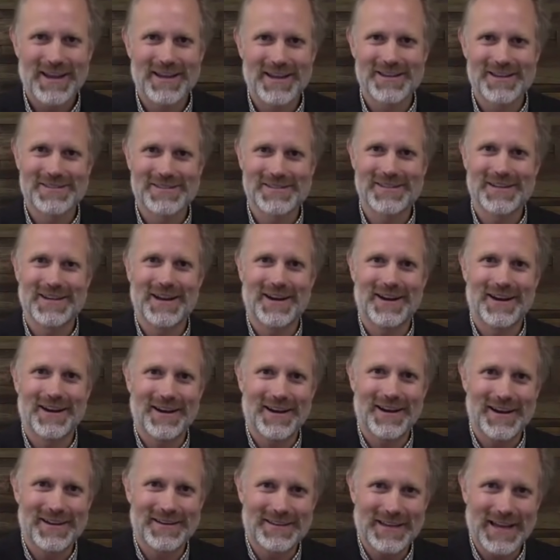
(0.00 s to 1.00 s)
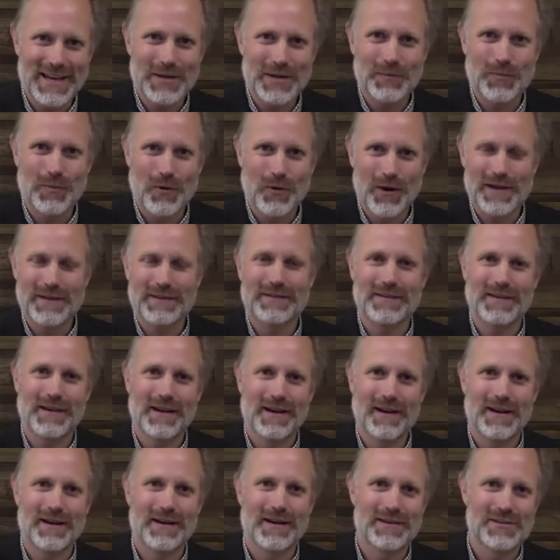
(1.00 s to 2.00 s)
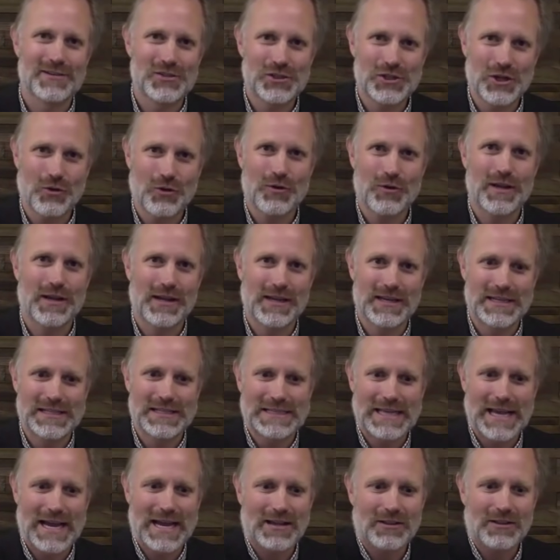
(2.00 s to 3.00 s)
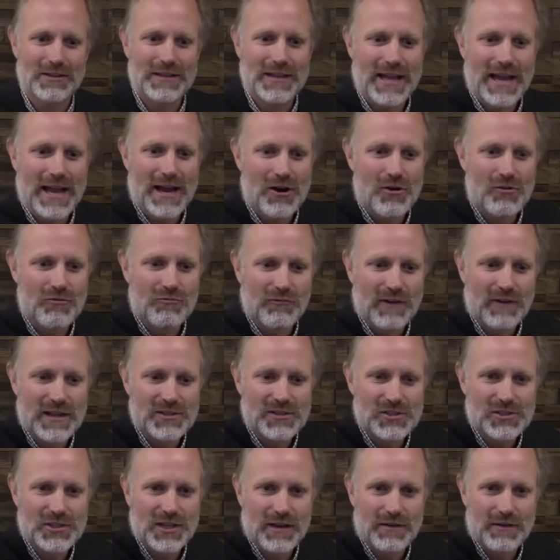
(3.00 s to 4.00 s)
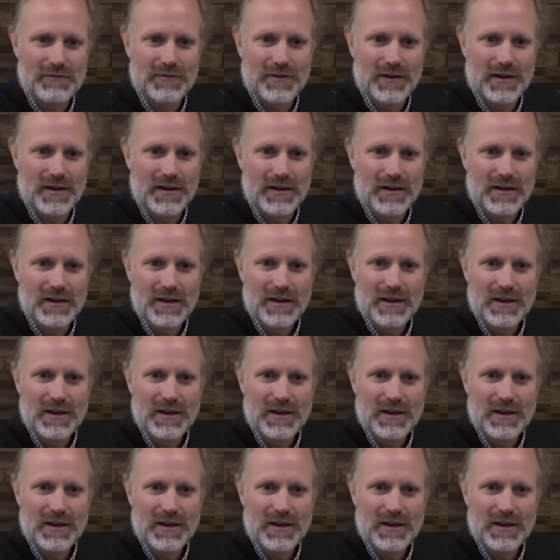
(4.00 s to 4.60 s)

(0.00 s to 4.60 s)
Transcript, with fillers: is uh, a data point uh, showing exactly how rents have uh,